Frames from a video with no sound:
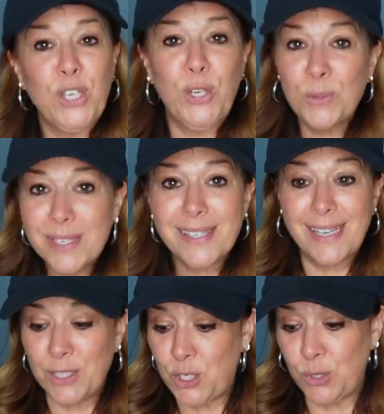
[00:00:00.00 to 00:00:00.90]
cutest
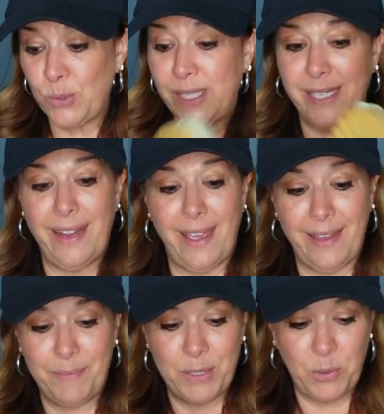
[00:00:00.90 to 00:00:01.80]
kids shoes
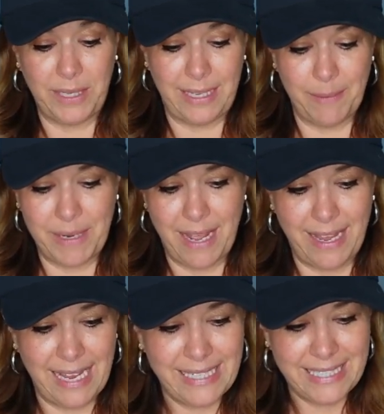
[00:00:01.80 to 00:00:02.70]
today between Kim and
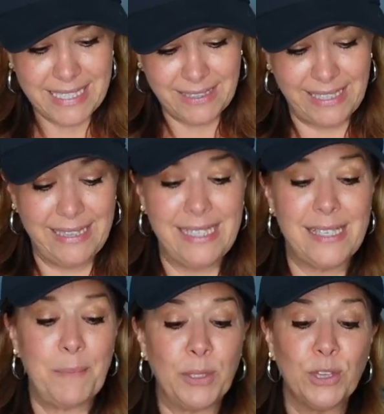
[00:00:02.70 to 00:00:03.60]
I. I need to clean
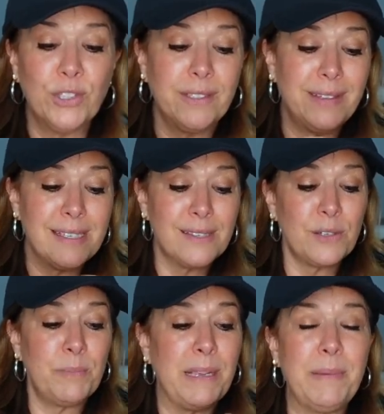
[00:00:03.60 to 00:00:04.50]
these up, but look at these
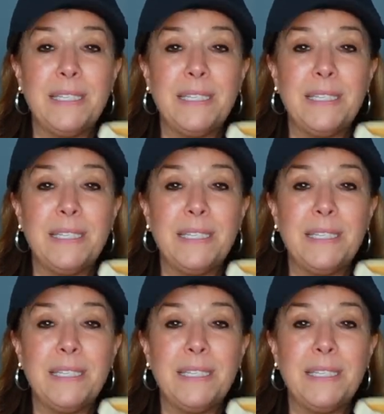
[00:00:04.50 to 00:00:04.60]
little baby